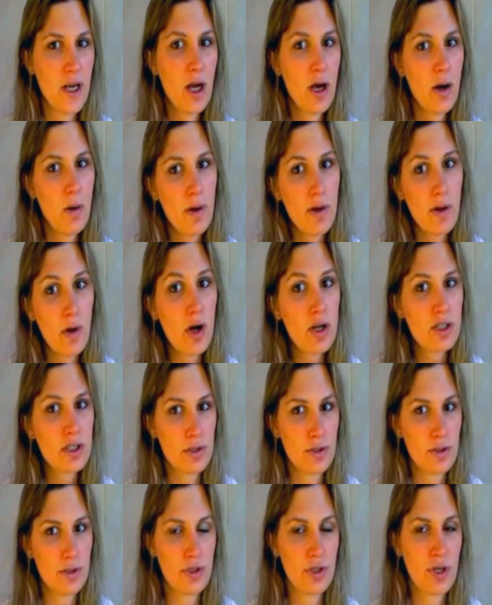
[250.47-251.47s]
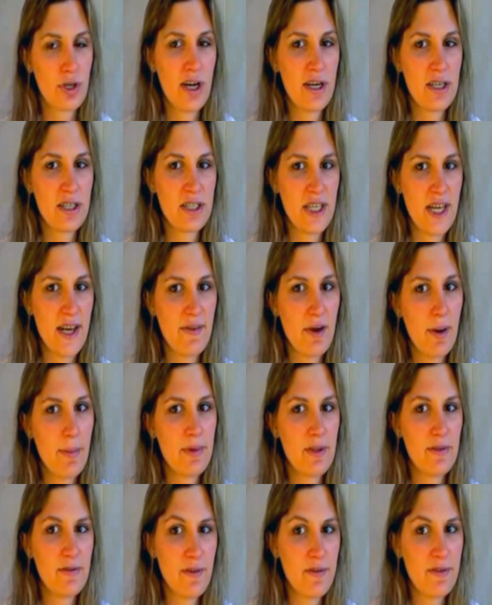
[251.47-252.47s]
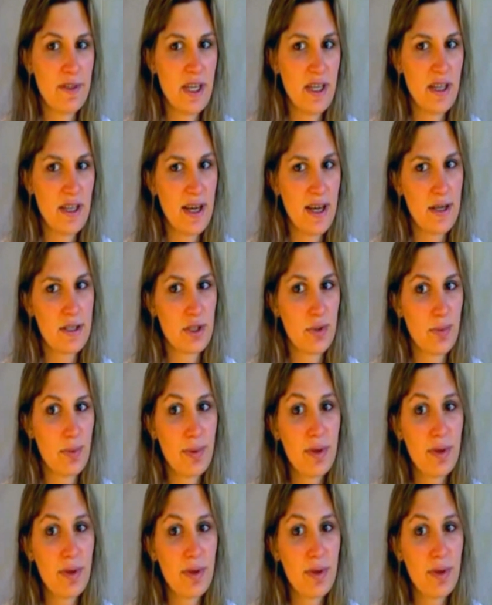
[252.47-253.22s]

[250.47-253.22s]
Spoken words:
while also trying to save up to $15,000